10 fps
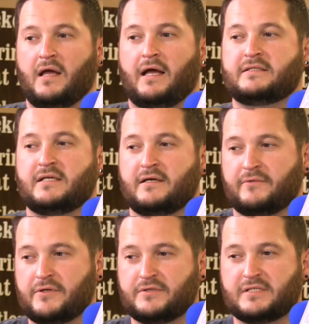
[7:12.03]
It's like
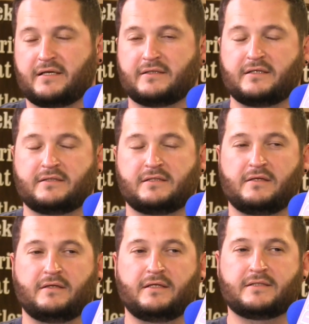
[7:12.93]
what you said, it it's
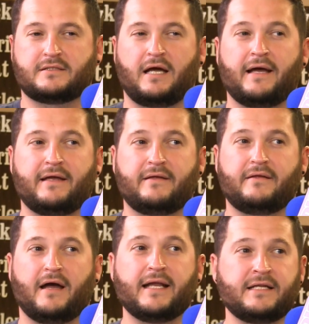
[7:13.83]
the it's I
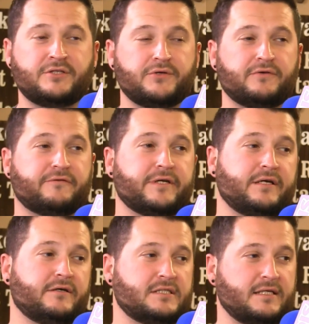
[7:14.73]
I didn't do it for years.